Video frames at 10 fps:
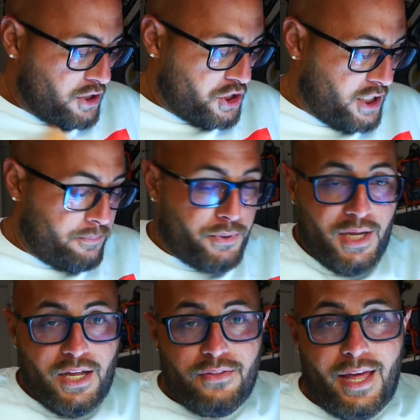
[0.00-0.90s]
chip
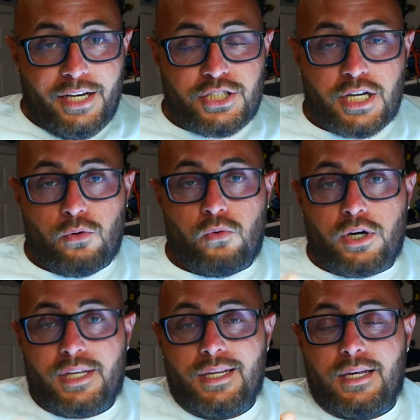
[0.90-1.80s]
that is going to
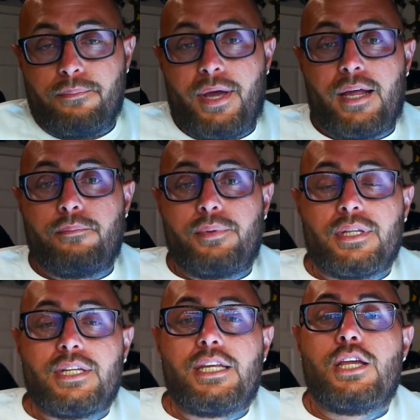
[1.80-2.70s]
work in
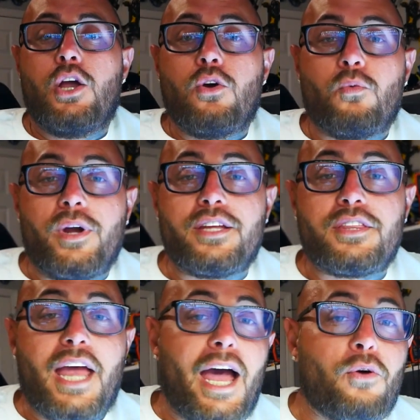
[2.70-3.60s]
compatibility
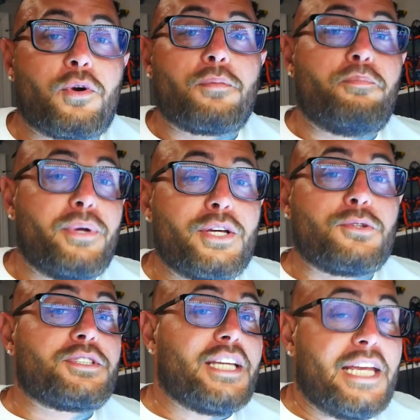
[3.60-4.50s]
with our
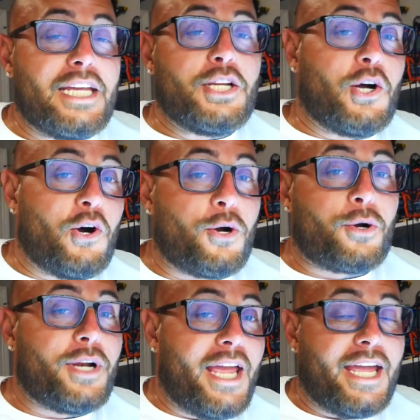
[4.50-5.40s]
built-in
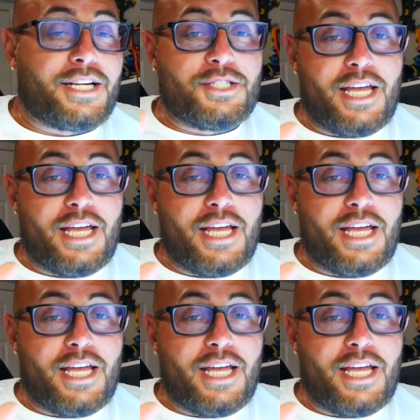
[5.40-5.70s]
RX.